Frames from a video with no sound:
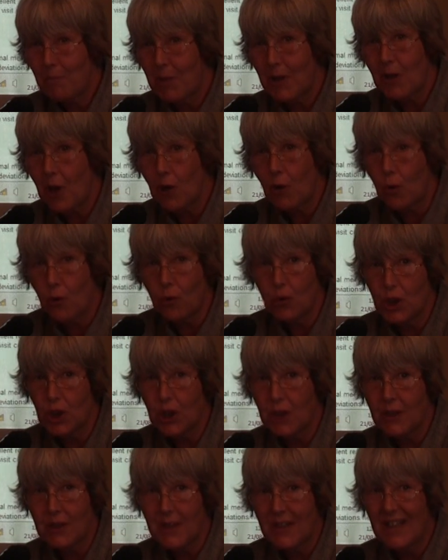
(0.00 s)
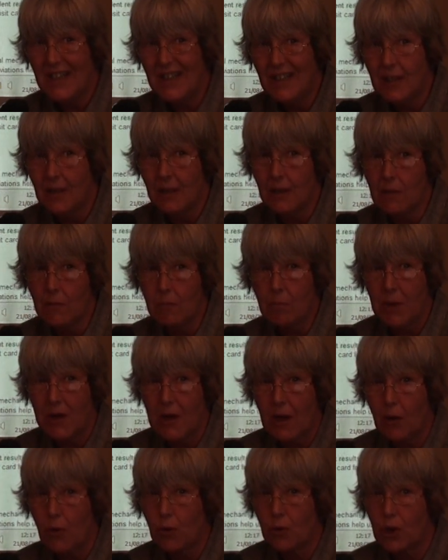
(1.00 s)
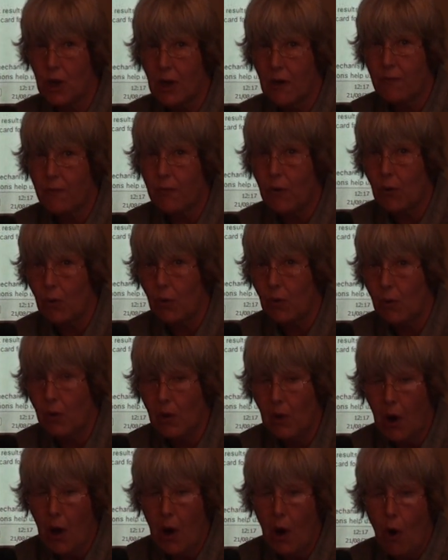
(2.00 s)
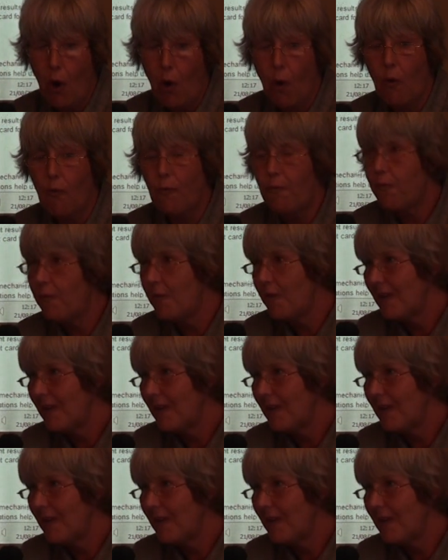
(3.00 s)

pedagogic season, pedagogic fall of